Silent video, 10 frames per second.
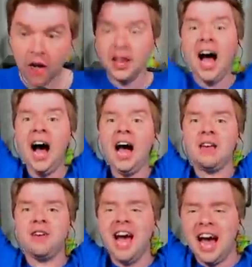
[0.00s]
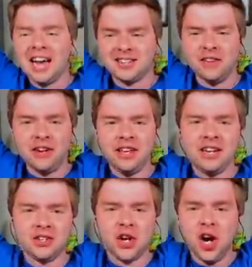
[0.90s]
Alive, yes,
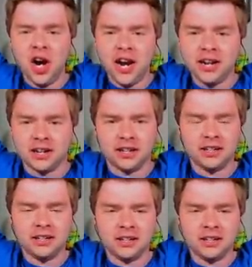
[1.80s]
everything is good.